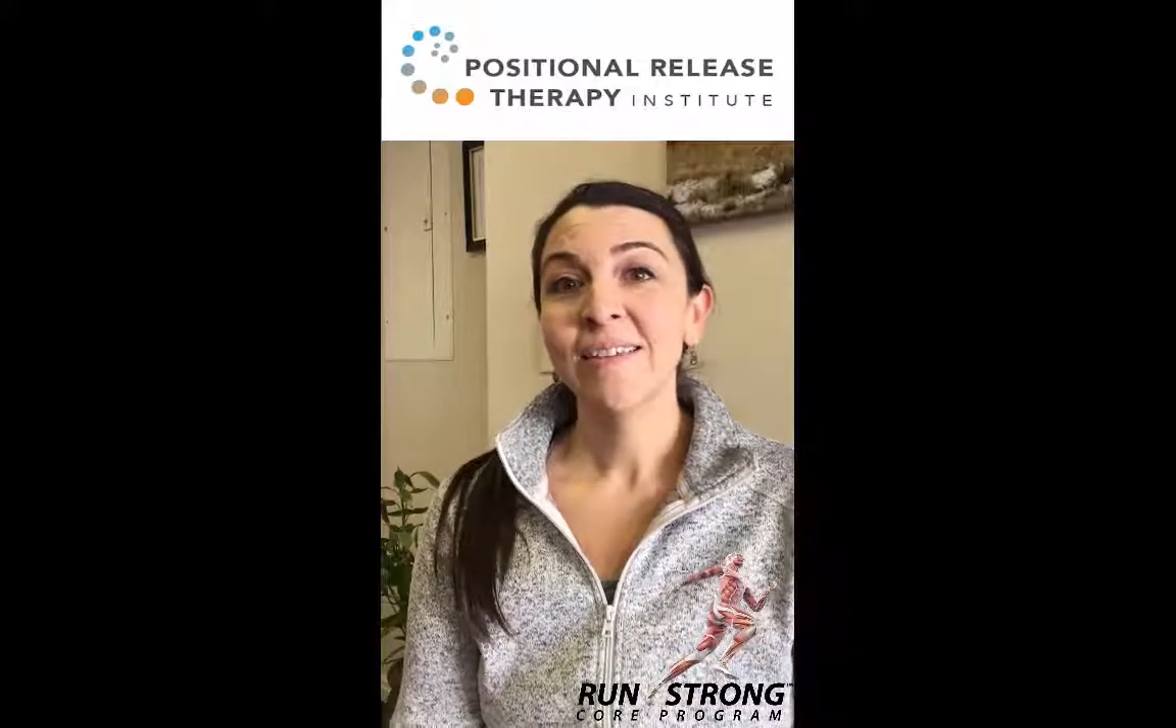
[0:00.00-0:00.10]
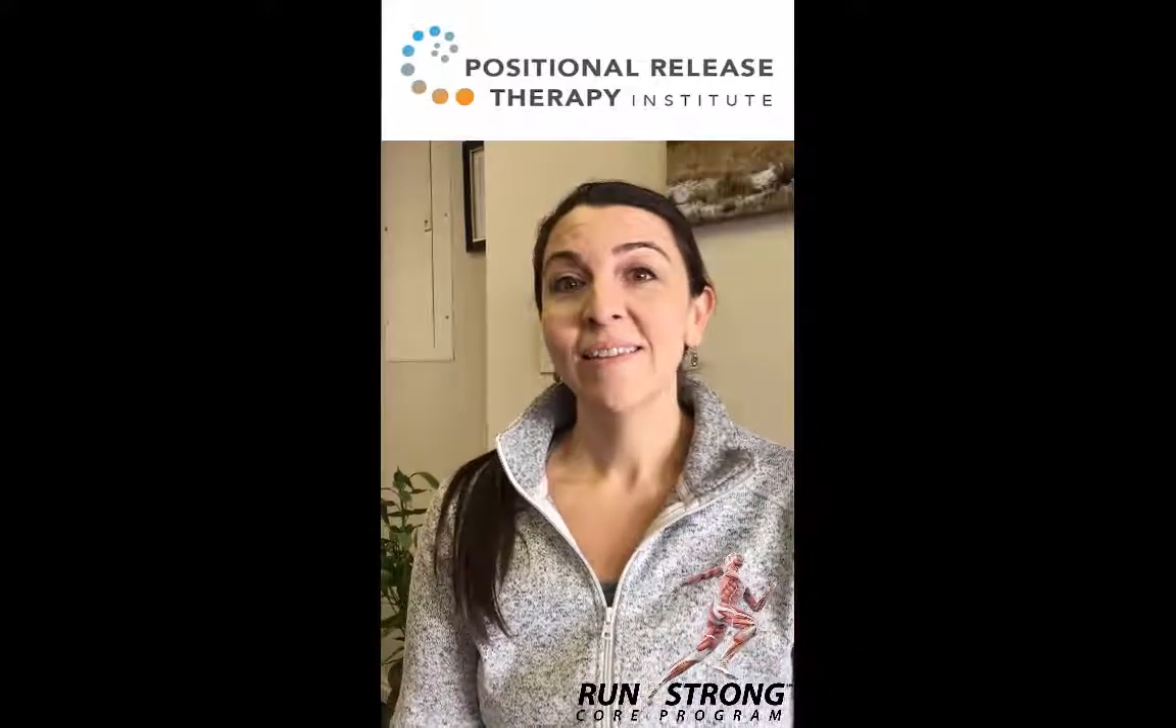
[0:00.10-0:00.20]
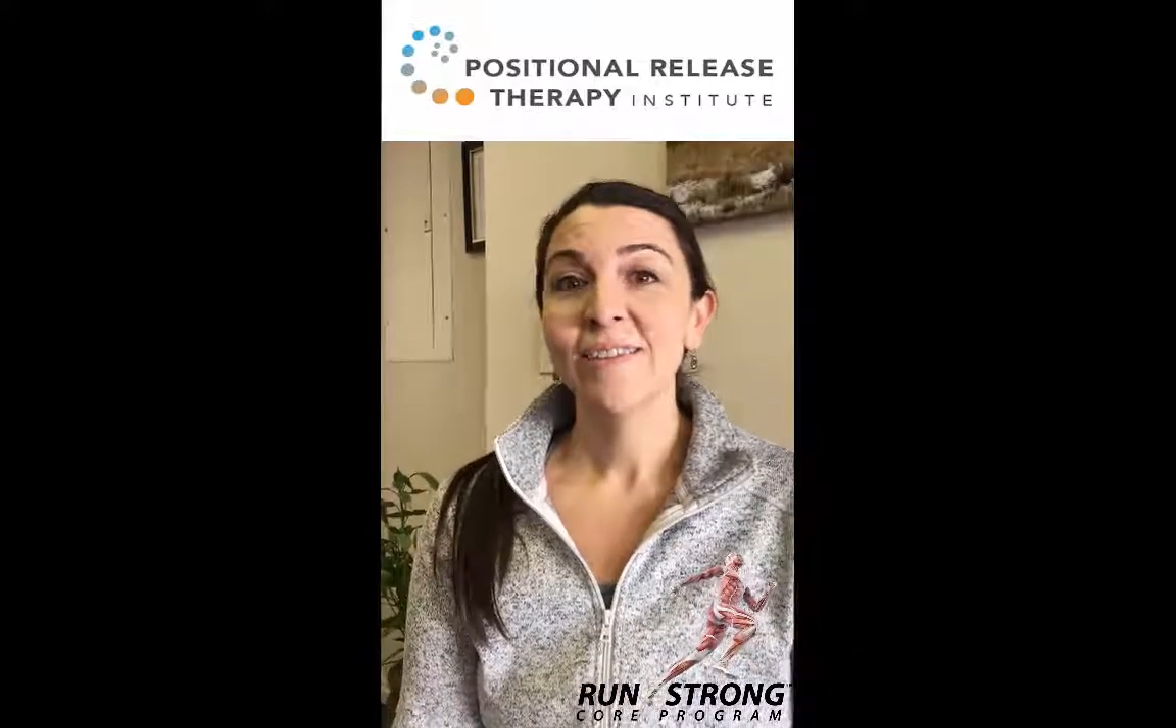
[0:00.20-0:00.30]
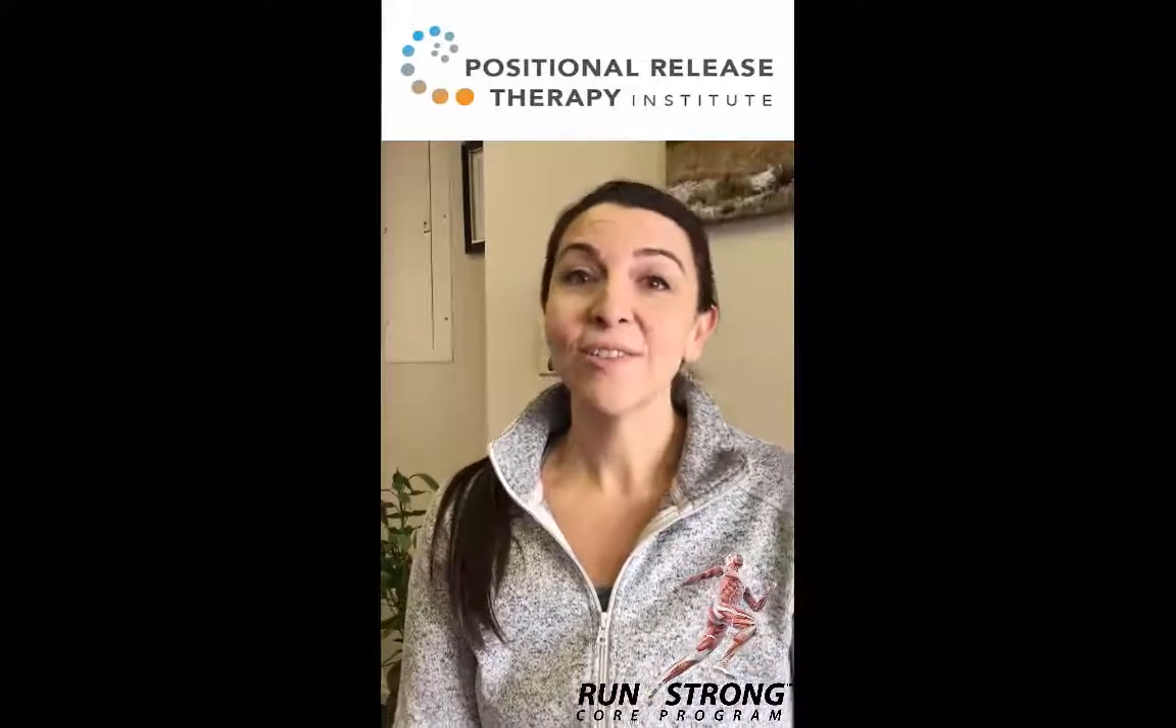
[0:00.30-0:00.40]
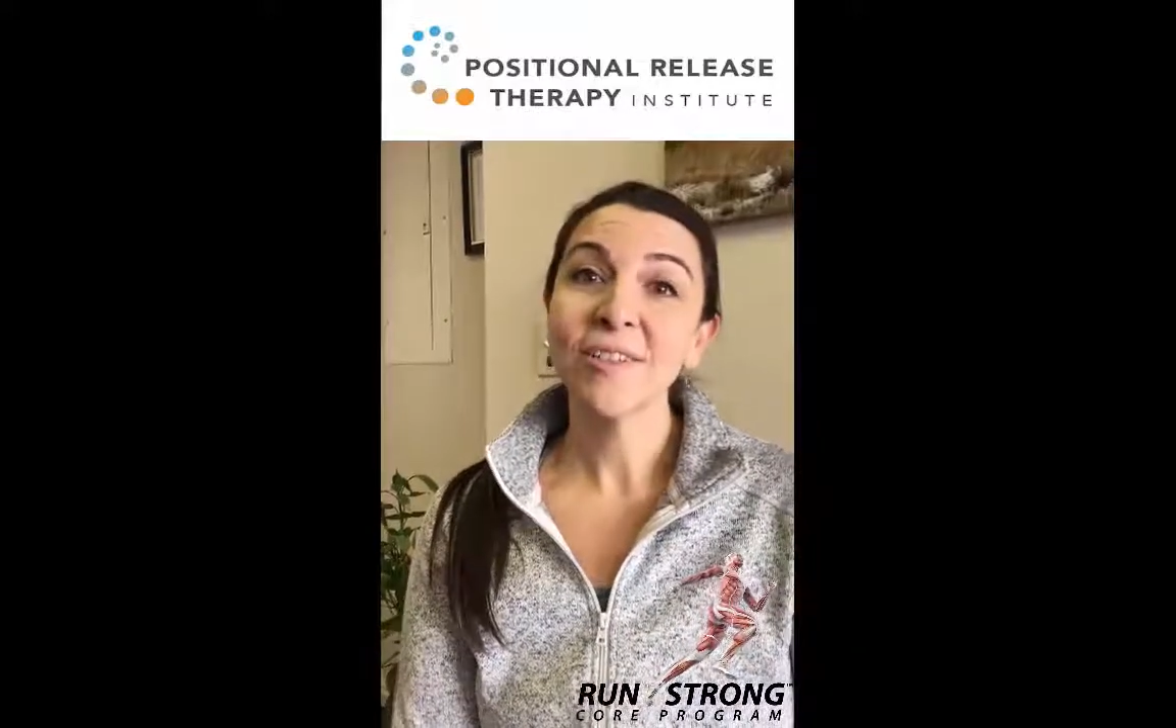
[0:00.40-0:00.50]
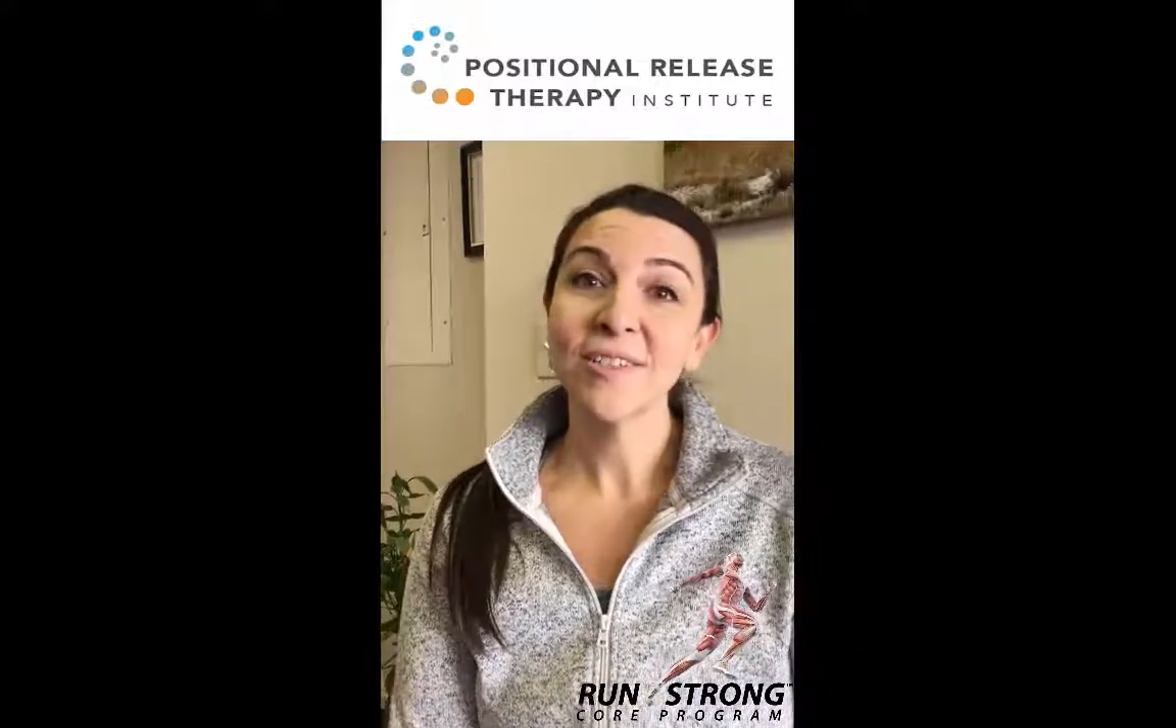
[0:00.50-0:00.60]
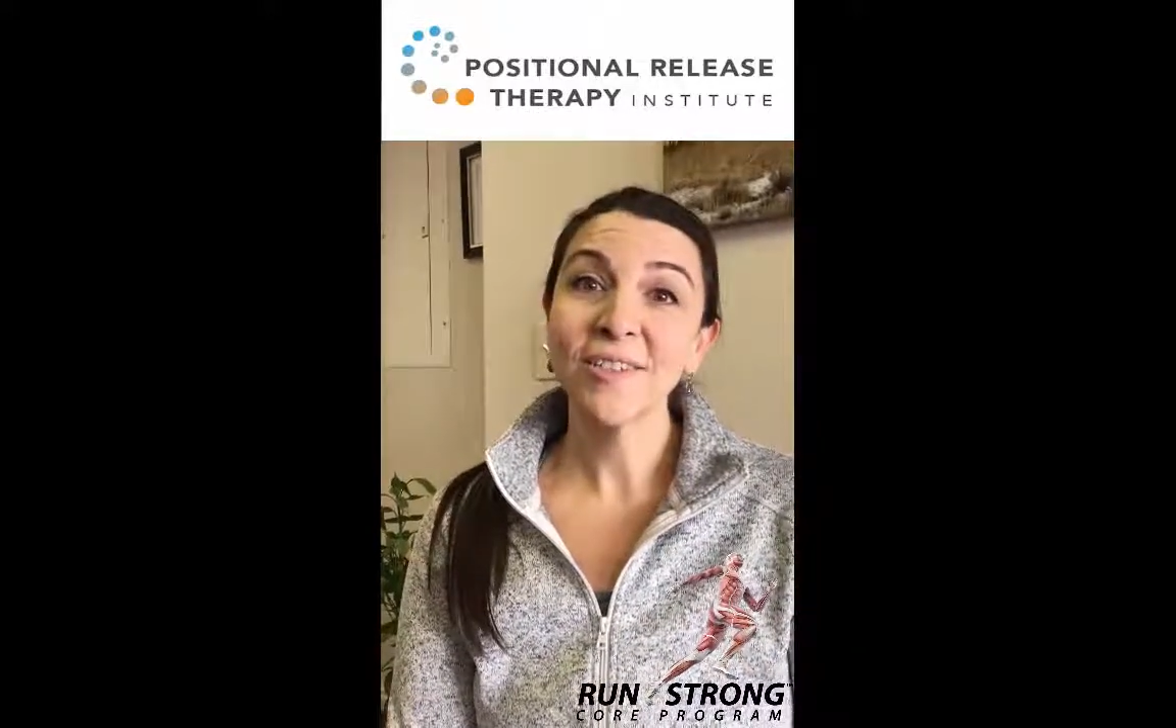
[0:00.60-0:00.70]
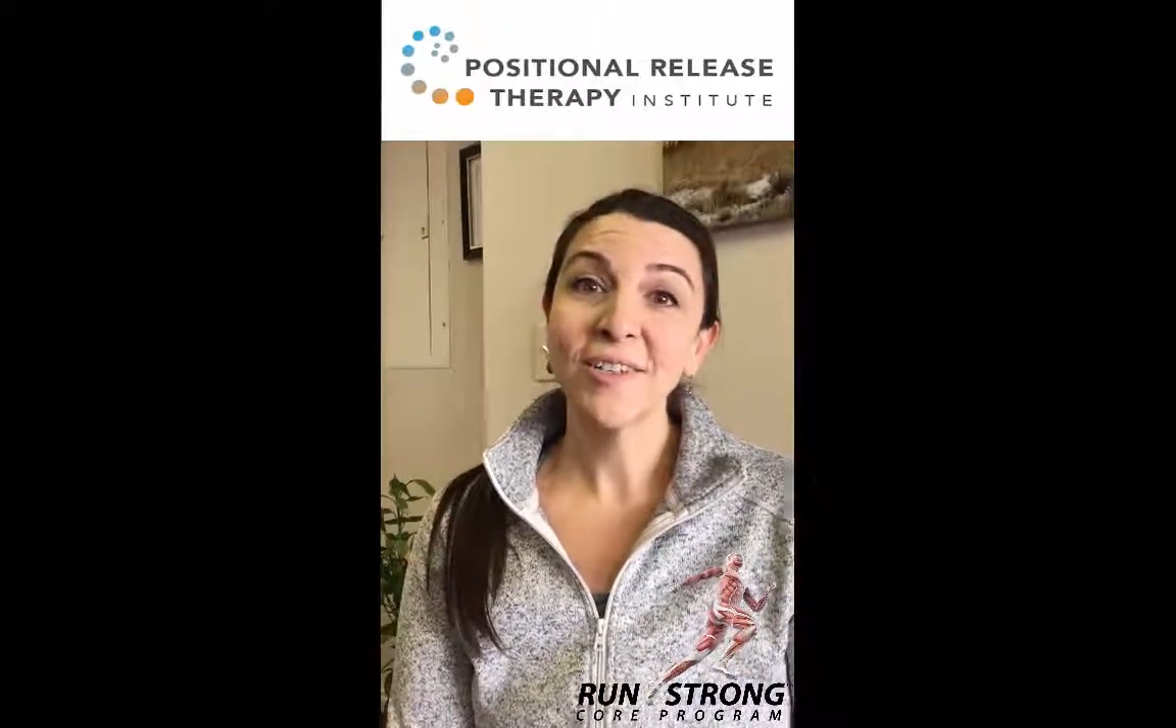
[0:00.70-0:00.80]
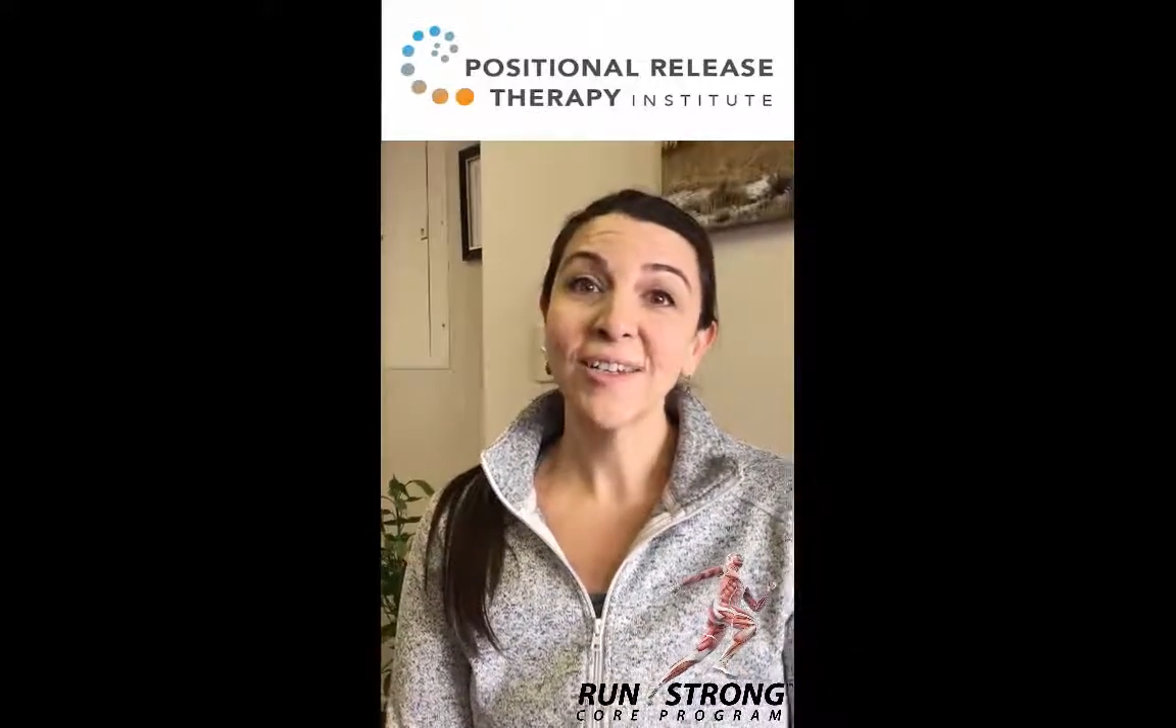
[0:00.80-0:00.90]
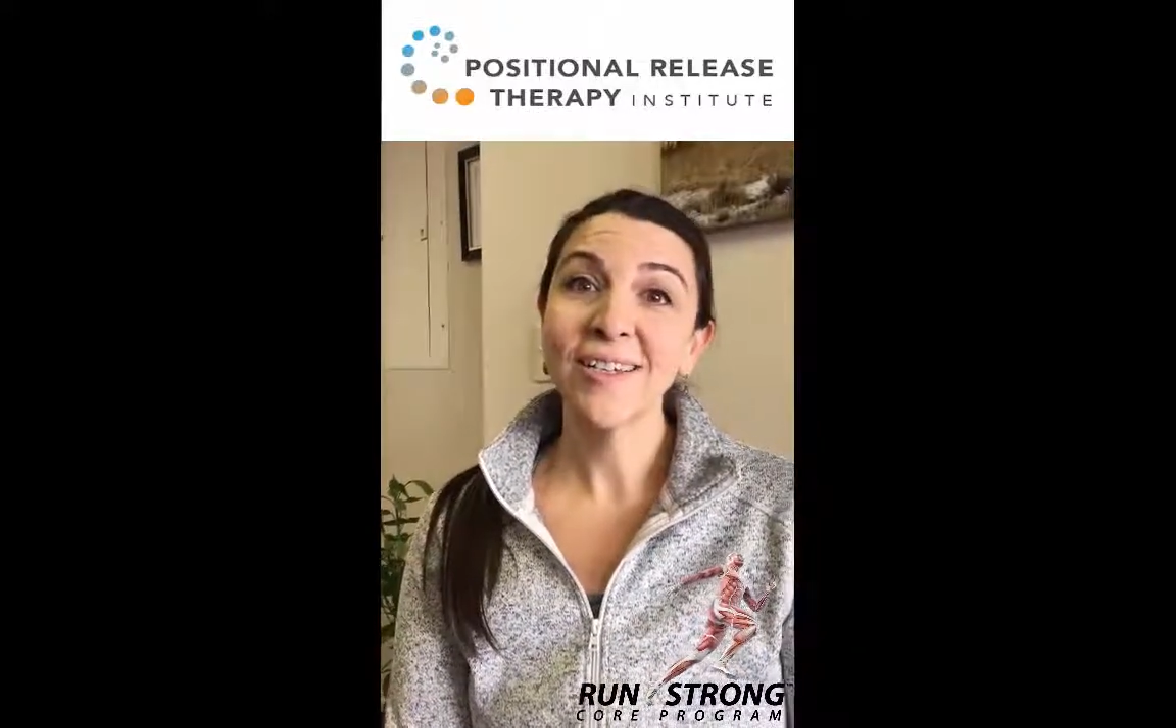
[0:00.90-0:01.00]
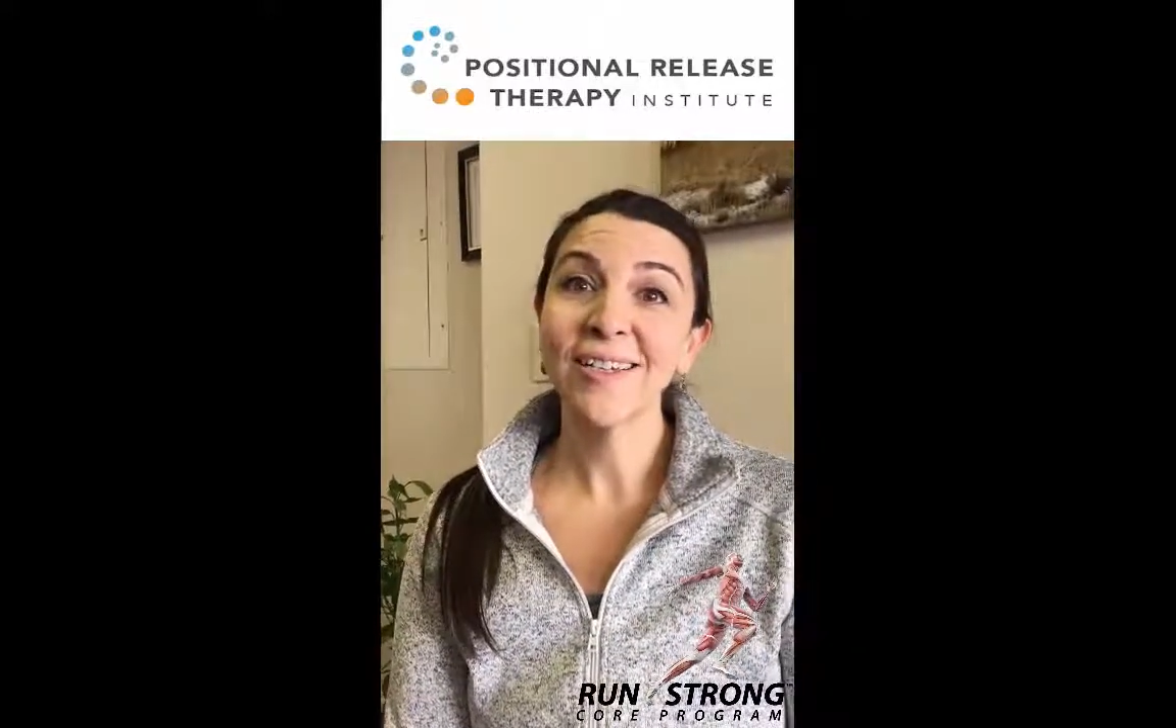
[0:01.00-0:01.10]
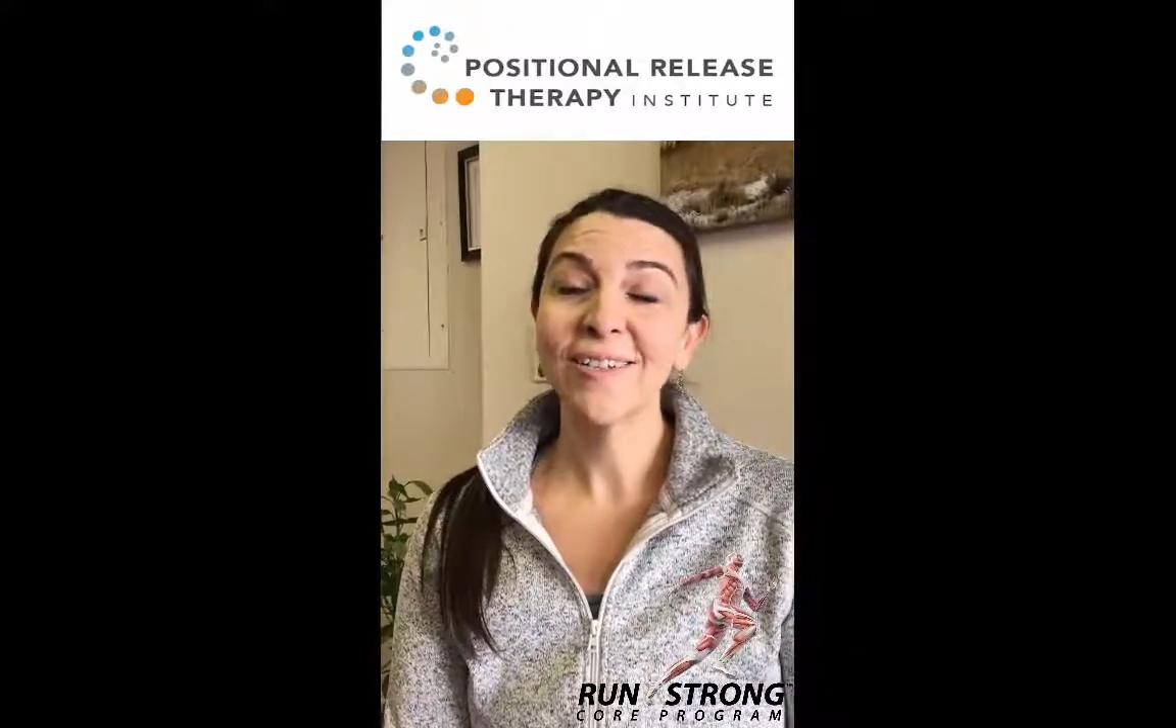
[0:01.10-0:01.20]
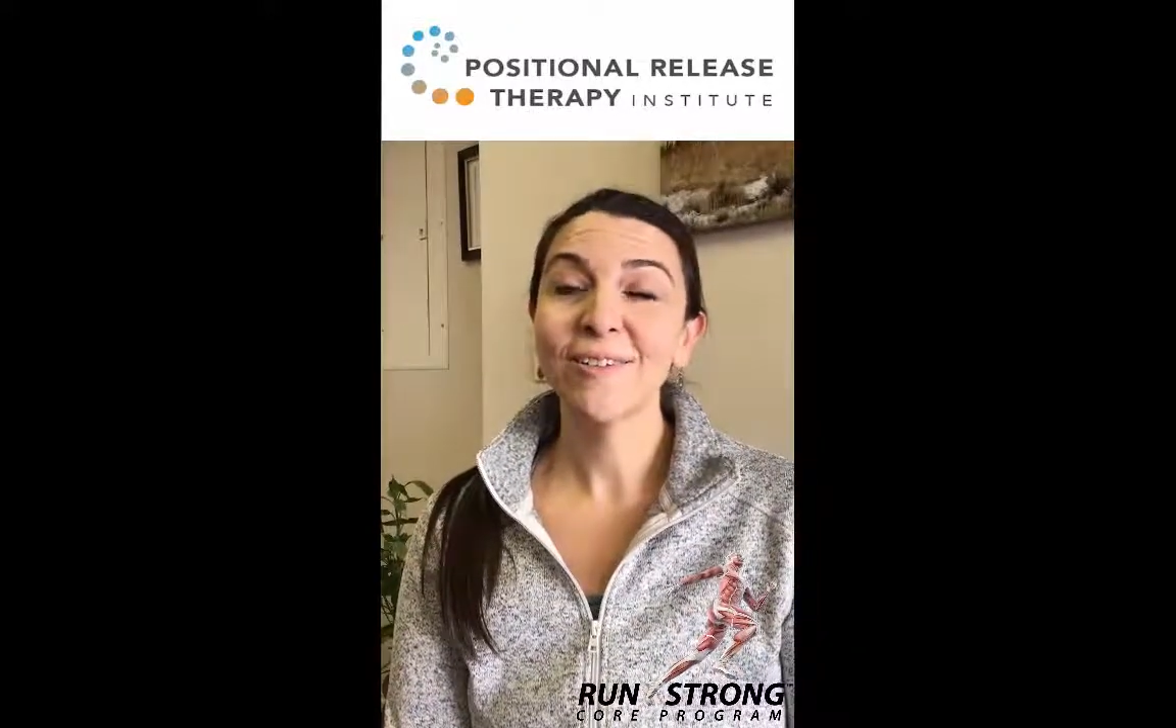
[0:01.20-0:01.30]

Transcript: this looks good